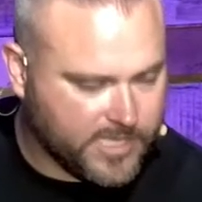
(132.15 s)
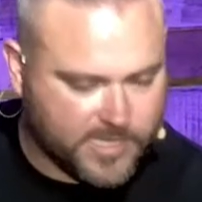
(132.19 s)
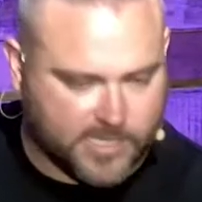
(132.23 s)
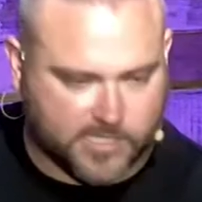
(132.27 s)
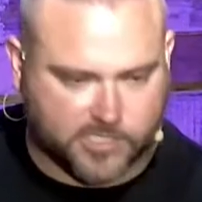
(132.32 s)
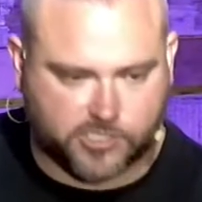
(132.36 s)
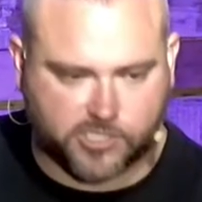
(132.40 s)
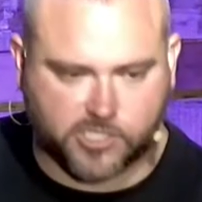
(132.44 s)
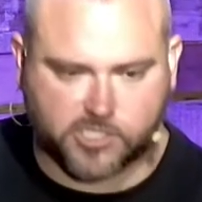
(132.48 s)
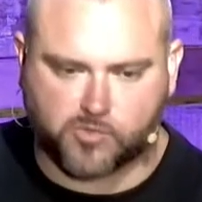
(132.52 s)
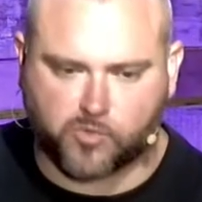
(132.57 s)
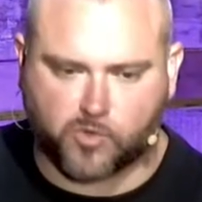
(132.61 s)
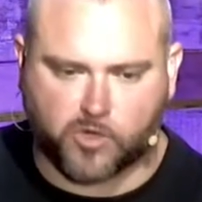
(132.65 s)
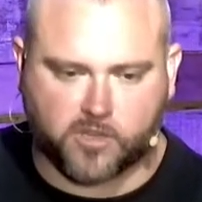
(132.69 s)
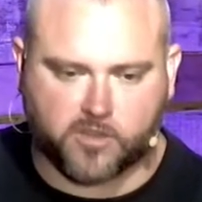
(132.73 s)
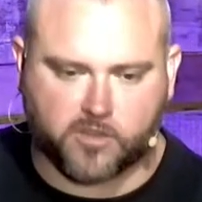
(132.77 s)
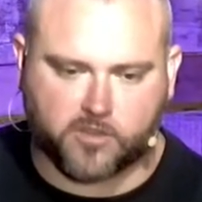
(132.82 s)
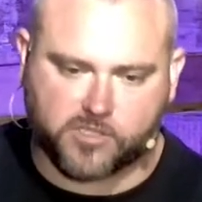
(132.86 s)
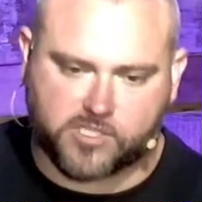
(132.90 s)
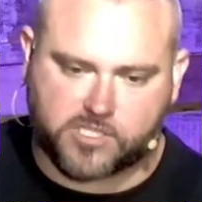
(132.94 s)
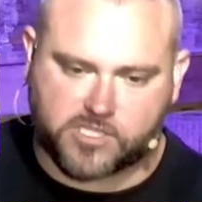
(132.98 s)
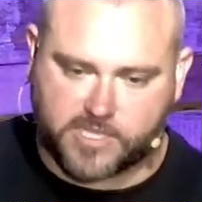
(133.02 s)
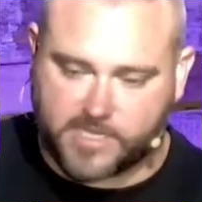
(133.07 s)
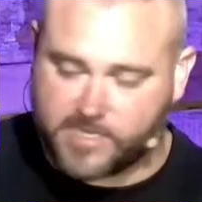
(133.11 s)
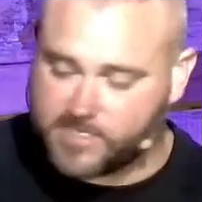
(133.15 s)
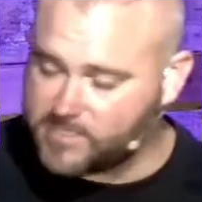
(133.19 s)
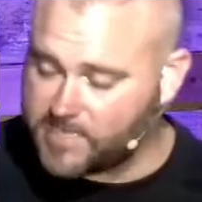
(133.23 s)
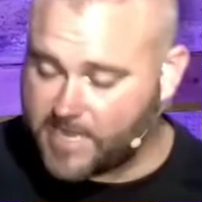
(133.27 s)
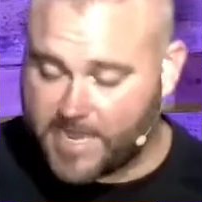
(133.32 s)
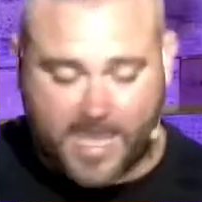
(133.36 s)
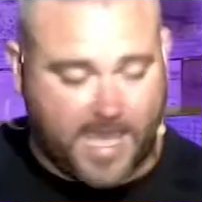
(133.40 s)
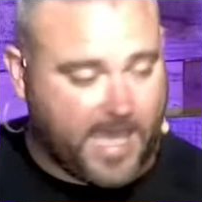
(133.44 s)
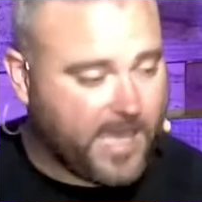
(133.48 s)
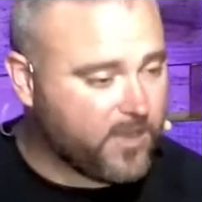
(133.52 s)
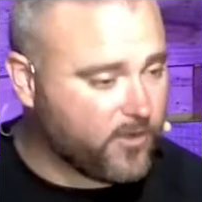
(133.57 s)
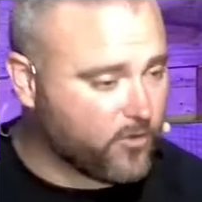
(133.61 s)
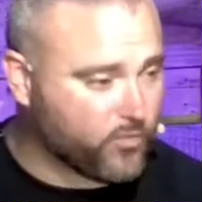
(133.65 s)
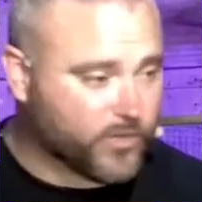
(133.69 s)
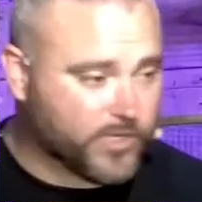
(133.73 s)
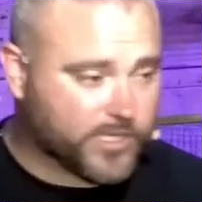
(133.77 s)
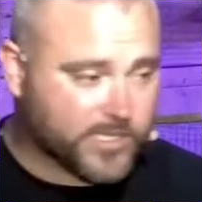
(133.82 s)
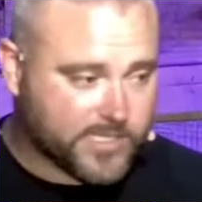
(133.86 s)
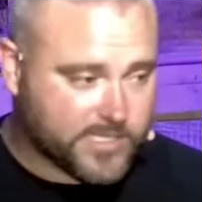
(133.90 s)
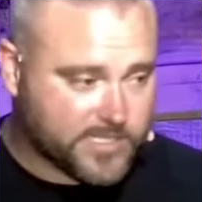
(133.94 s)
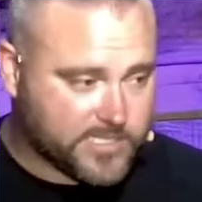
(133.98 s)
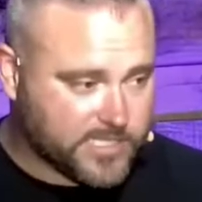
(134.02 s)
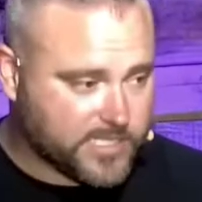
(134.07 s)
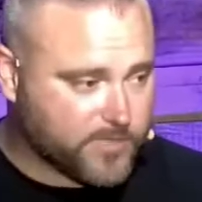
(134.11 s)
And it's just one of those things. I had a
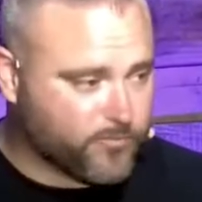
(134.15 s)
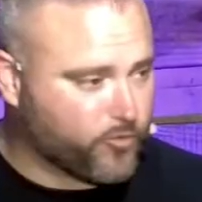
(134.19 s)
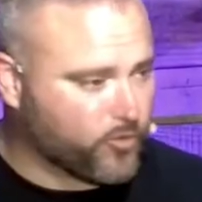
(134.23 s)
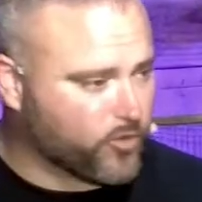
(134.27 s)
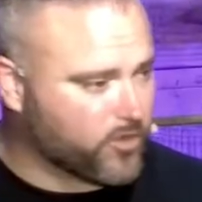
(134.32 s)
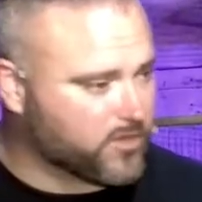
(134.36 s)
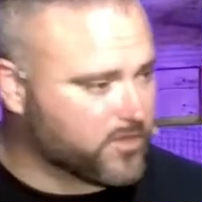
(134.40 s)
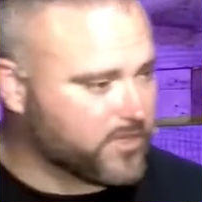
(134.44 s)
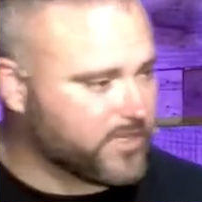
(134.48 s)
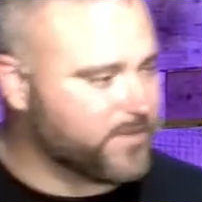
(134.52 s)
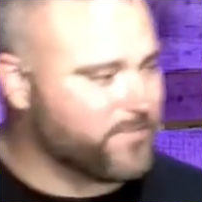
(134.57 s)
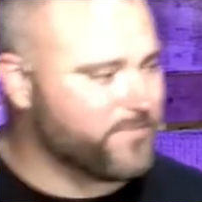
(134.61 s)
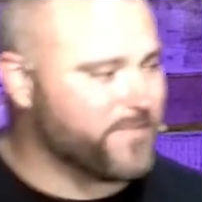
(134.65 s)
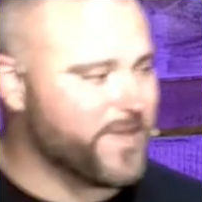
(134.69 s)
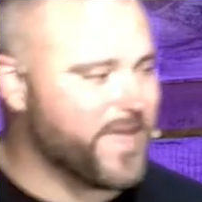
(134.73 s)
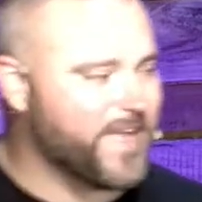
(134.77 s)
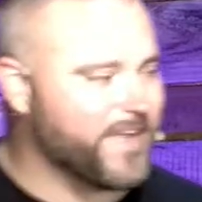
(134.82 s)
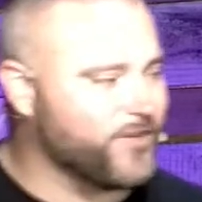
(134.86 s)
really deep word that,